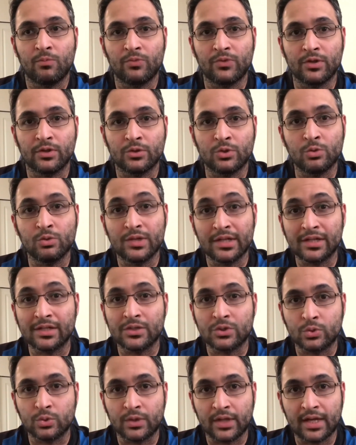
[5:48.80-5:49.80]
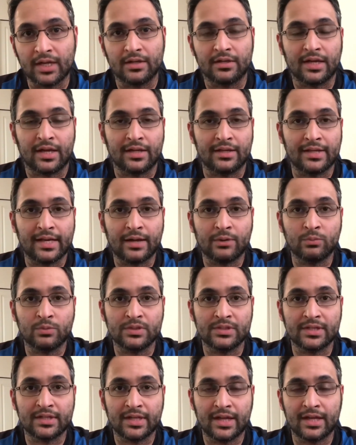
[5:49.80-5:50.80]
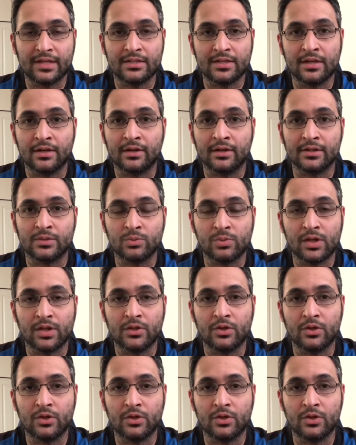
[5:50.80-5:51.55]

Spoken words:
too little too late, and that was the case here as well.